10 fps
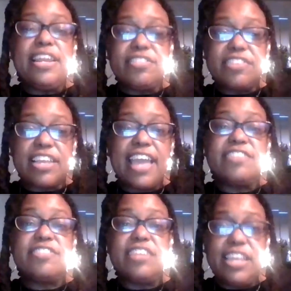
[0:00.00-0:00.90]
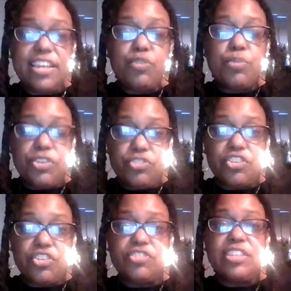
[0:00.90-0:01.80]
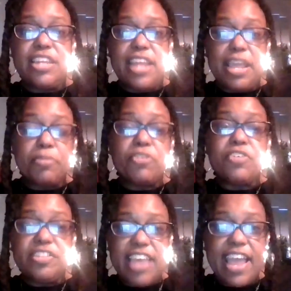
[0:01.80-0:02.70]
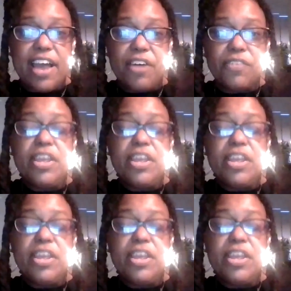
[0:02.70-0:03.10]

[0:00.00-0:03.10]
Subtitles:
and there's a case in Englewood, New Jersey, the neighboring town.